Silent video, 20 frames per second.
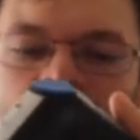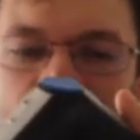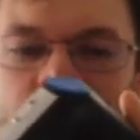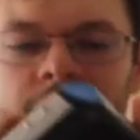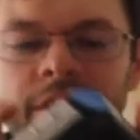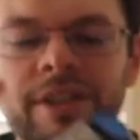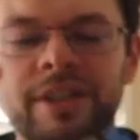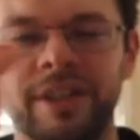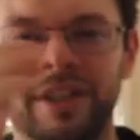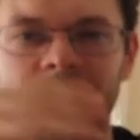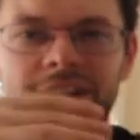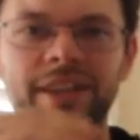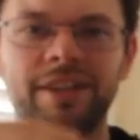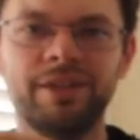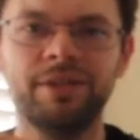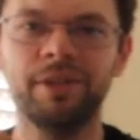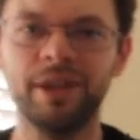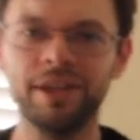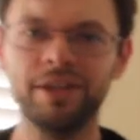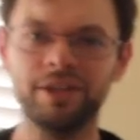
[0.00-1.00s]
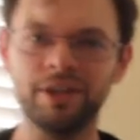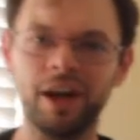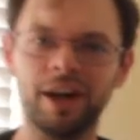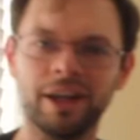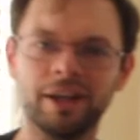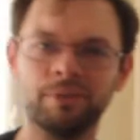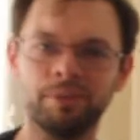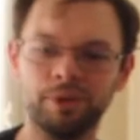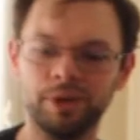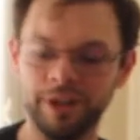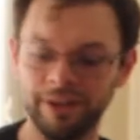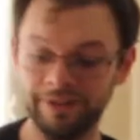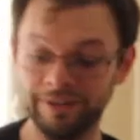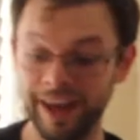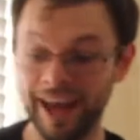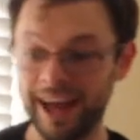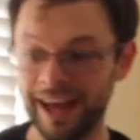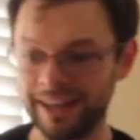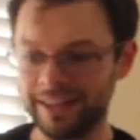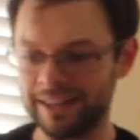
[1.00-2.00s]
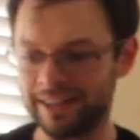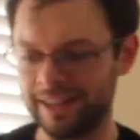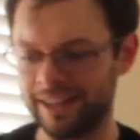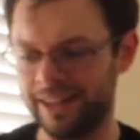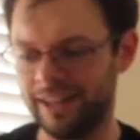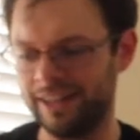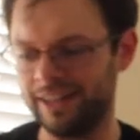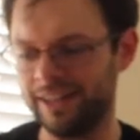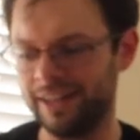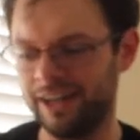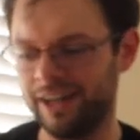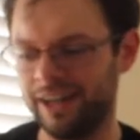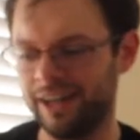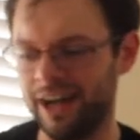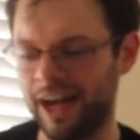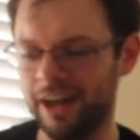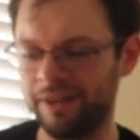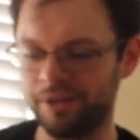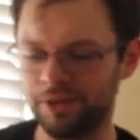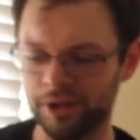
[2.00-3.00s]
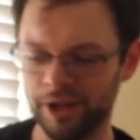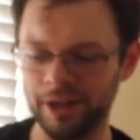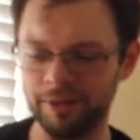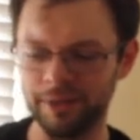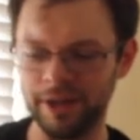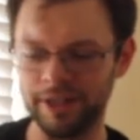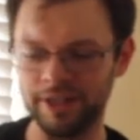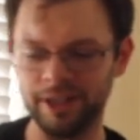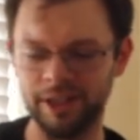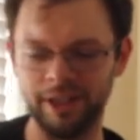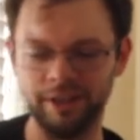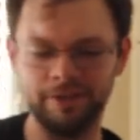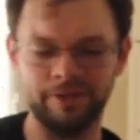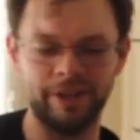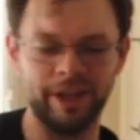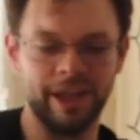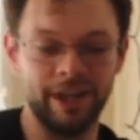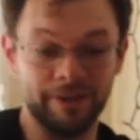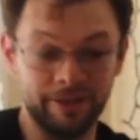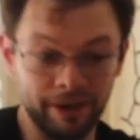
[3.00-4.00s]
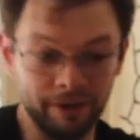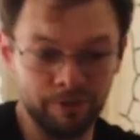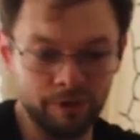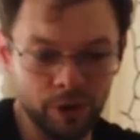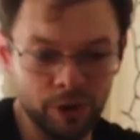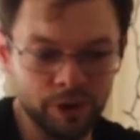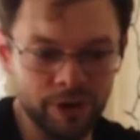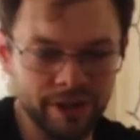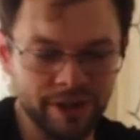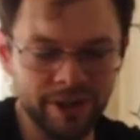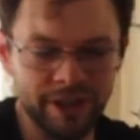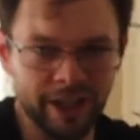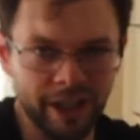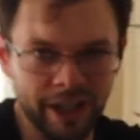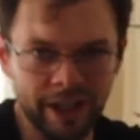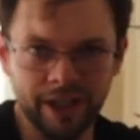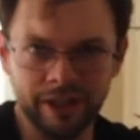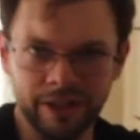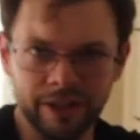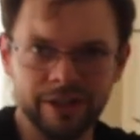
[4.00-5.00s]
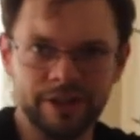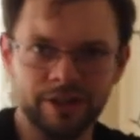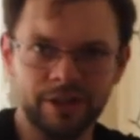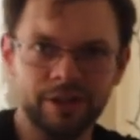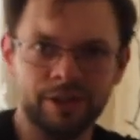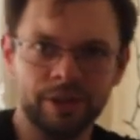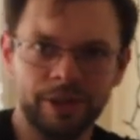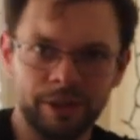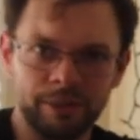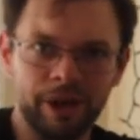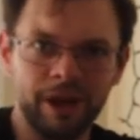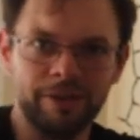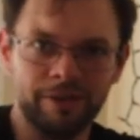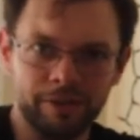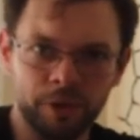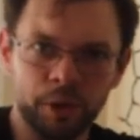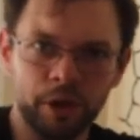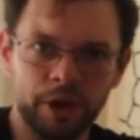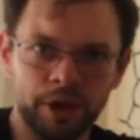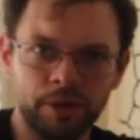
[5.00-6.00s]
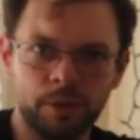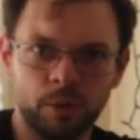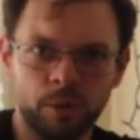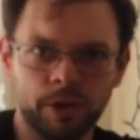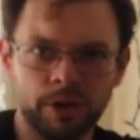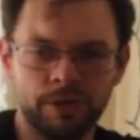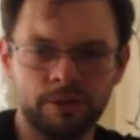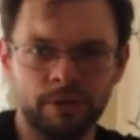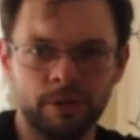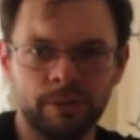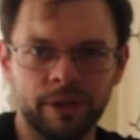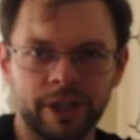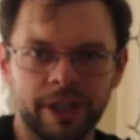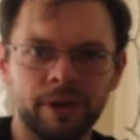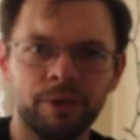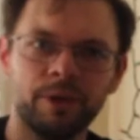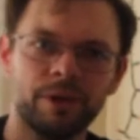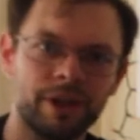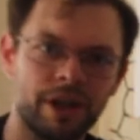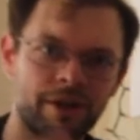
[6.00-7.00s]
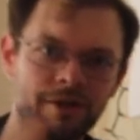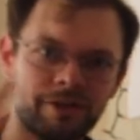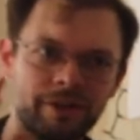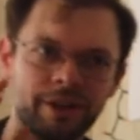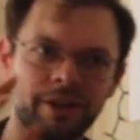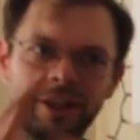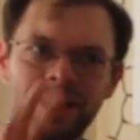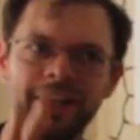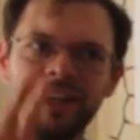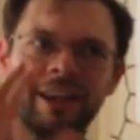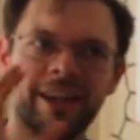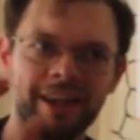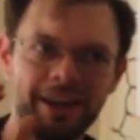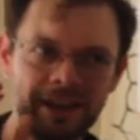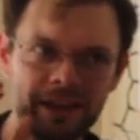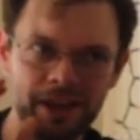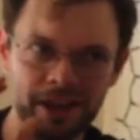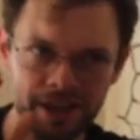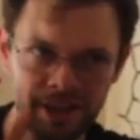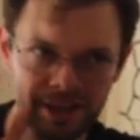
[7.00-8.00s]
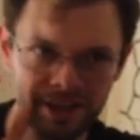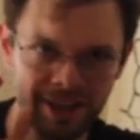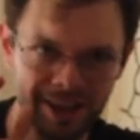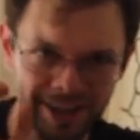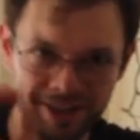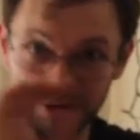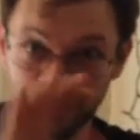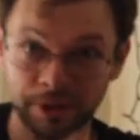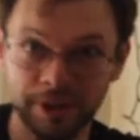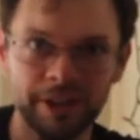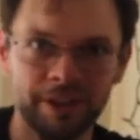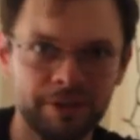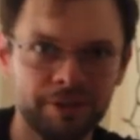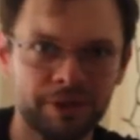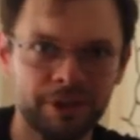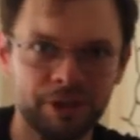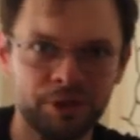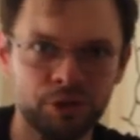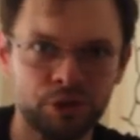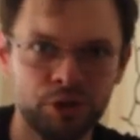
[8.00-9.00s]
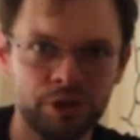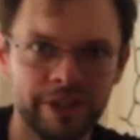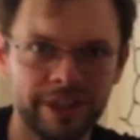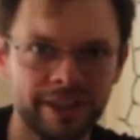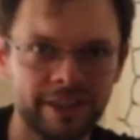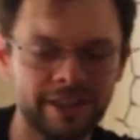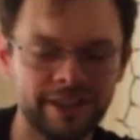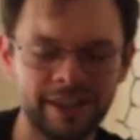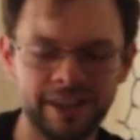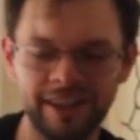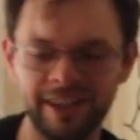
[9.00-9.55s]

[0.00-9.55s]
You can see that it's talking pretty fast, and I've trained myself that if I'm focusing, I can listen to it about 400 words per minute, which I feel like is really, really cruising.